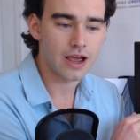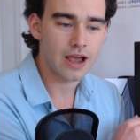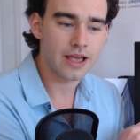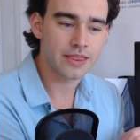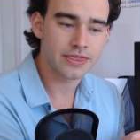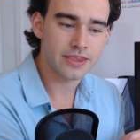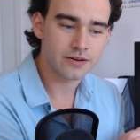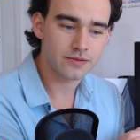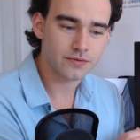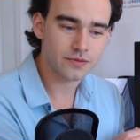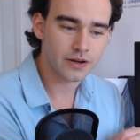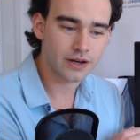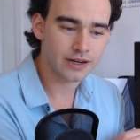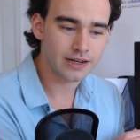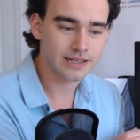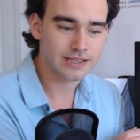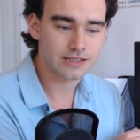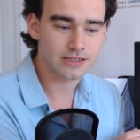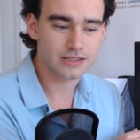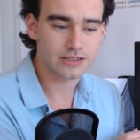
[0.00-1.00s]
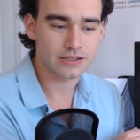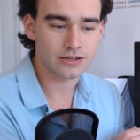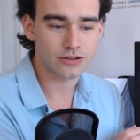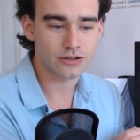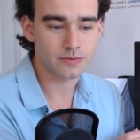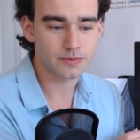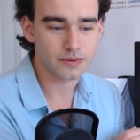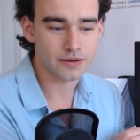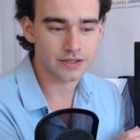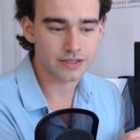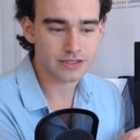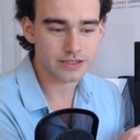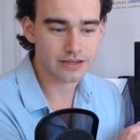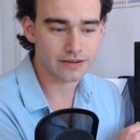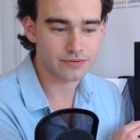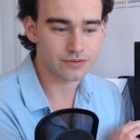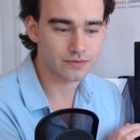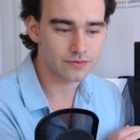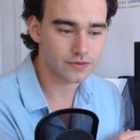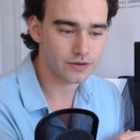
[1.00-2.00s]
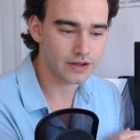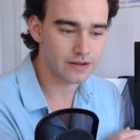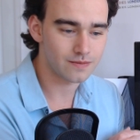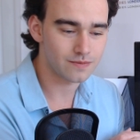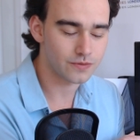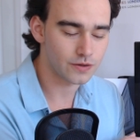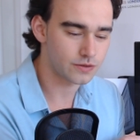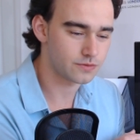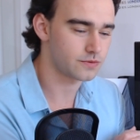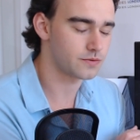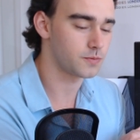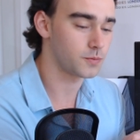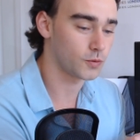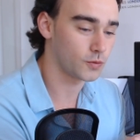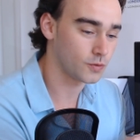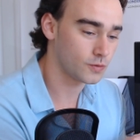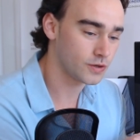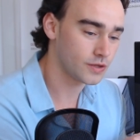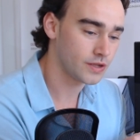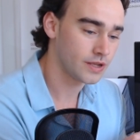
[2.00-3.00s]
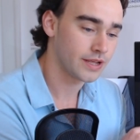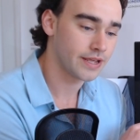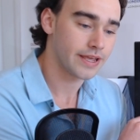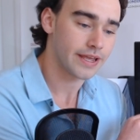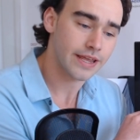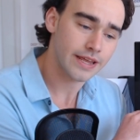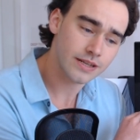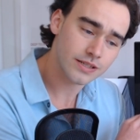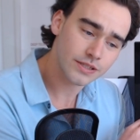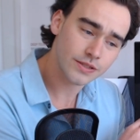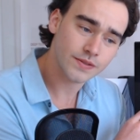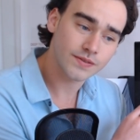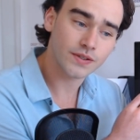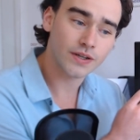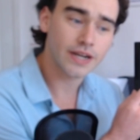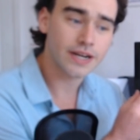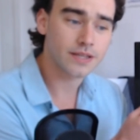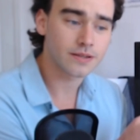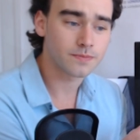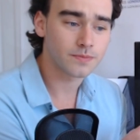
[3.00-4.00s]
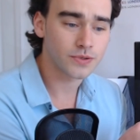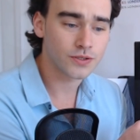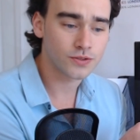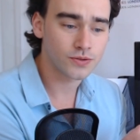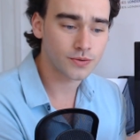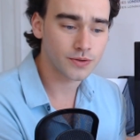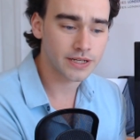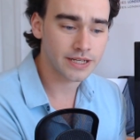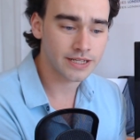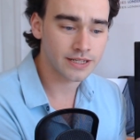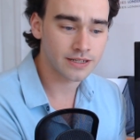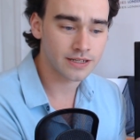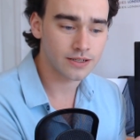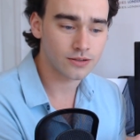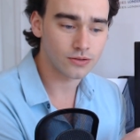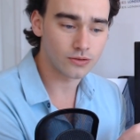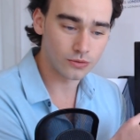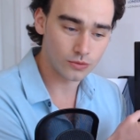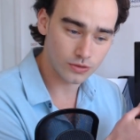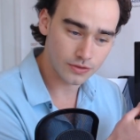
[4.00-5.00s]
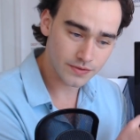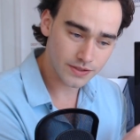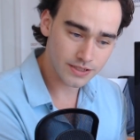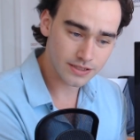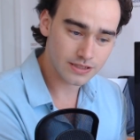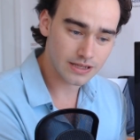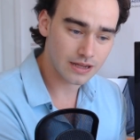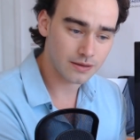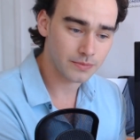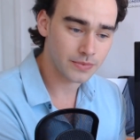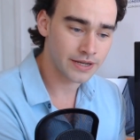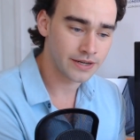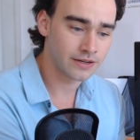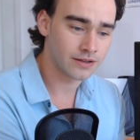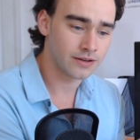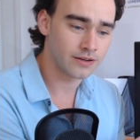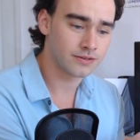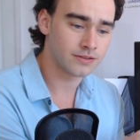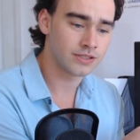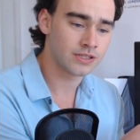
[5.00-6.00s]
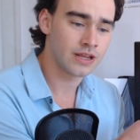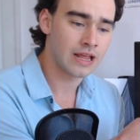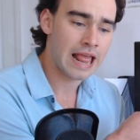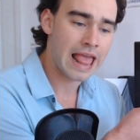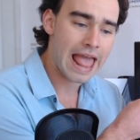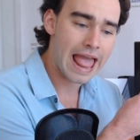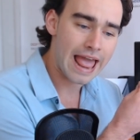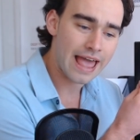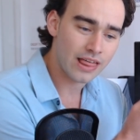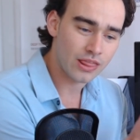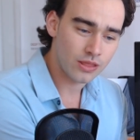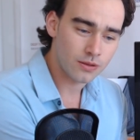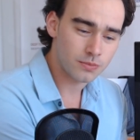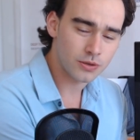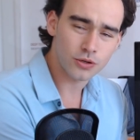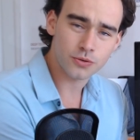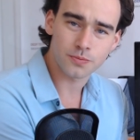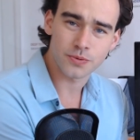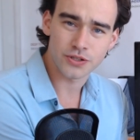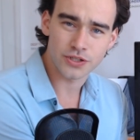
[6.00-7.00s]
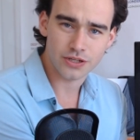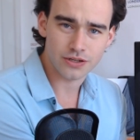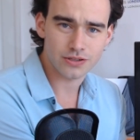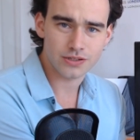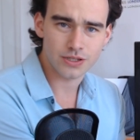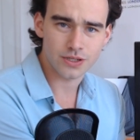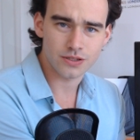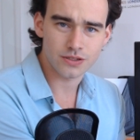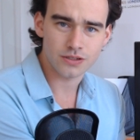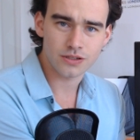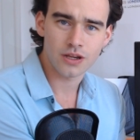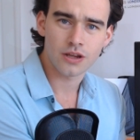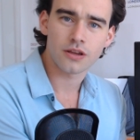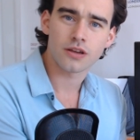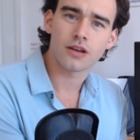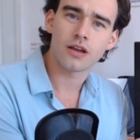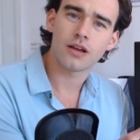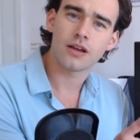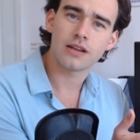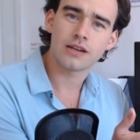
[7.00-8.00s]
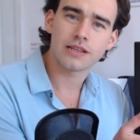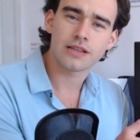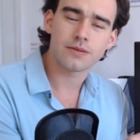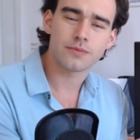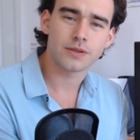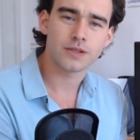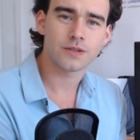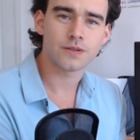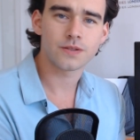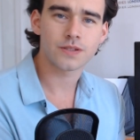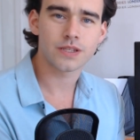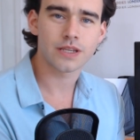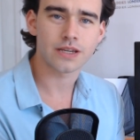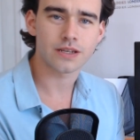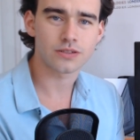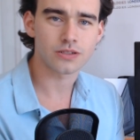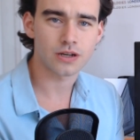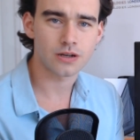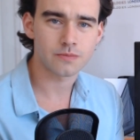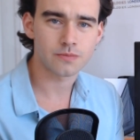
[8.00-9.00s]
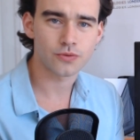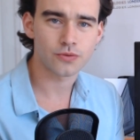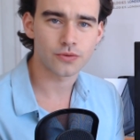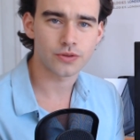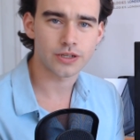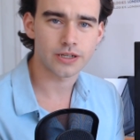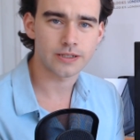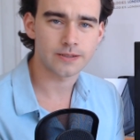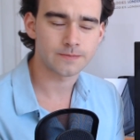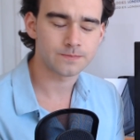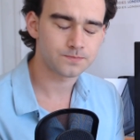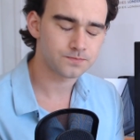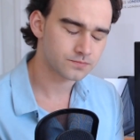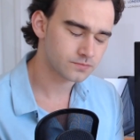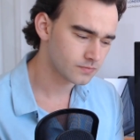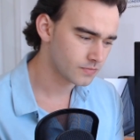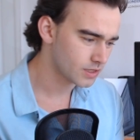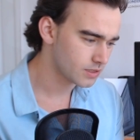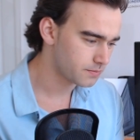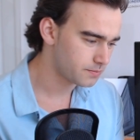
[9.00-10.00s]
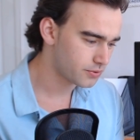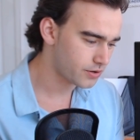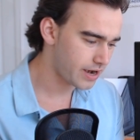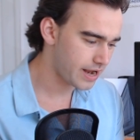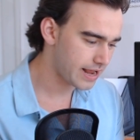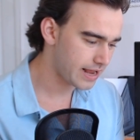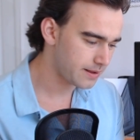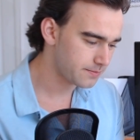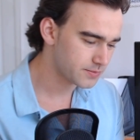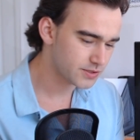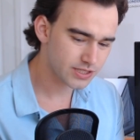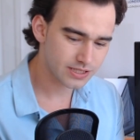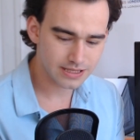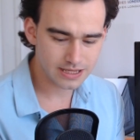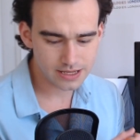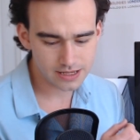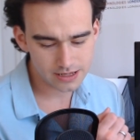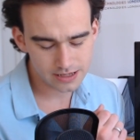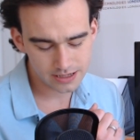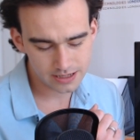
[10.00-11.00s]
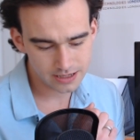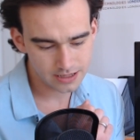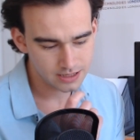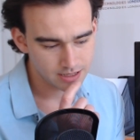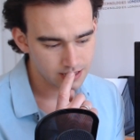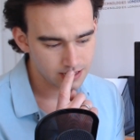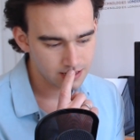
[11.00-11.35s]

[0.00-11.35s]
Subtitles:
And then finally the 0.75 vote reward is divided between all of the standby nodes and the block producers. Earlier we used the example that perhaps the